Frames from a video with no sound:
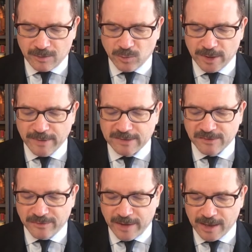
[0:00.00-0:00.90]
Willie makes
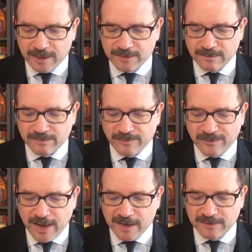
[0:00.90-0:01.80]
a fake
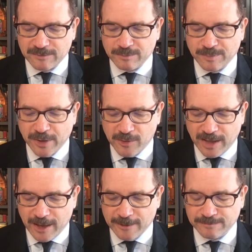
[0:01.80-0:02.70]
face, but
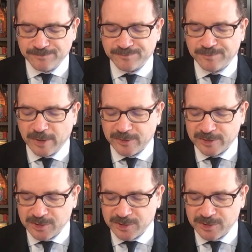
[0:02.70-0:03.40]
okay. Belt and